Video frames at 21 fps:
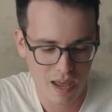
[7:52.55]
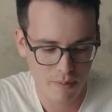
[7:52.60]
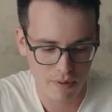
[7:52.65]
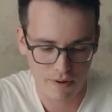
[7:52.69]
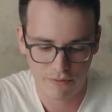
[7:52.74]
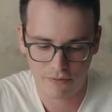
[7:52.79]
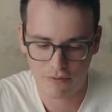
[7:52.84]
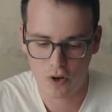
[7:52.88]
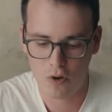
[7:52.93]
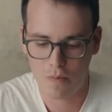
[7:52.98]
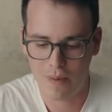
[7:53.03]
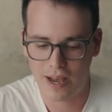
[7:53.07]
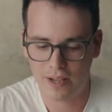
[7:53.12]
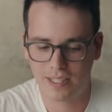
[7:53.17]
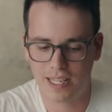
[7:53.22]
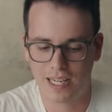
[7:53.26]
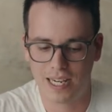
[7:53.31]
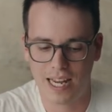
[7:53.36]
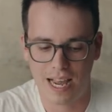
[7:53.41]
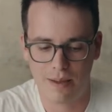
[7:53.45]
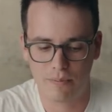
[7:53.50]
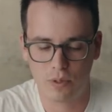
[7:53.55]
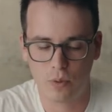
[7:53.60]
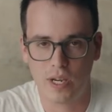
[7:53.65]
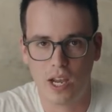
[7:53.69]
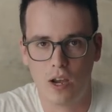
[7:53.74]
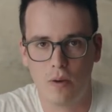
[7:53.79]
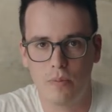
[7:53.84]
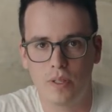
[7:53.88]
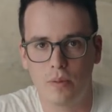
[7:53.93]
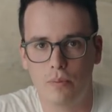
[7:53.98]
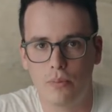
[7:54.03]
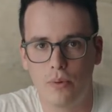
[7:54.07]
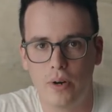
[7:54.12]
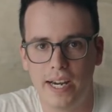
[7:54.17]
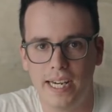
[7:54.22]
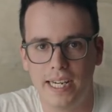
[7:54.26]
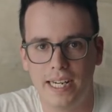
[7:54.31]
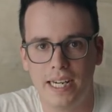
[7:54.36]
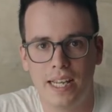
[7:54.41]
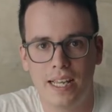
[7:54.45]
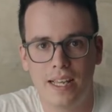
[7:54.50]
but through Mous Collabs we hope to
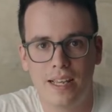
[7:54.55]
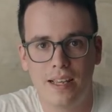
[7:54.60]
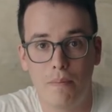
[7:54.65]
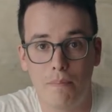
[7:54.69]
bring